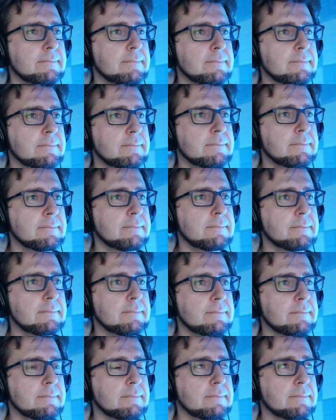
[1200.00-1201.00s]

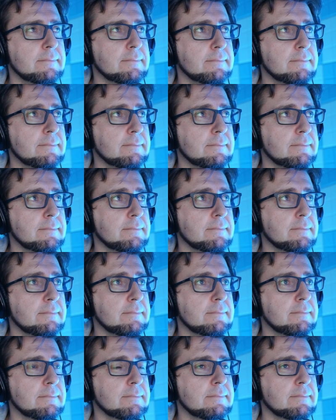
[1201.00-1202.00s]

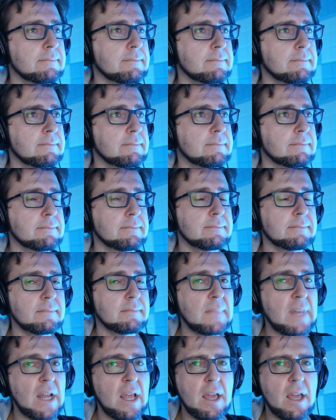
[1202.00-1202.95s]
Nobody speaks.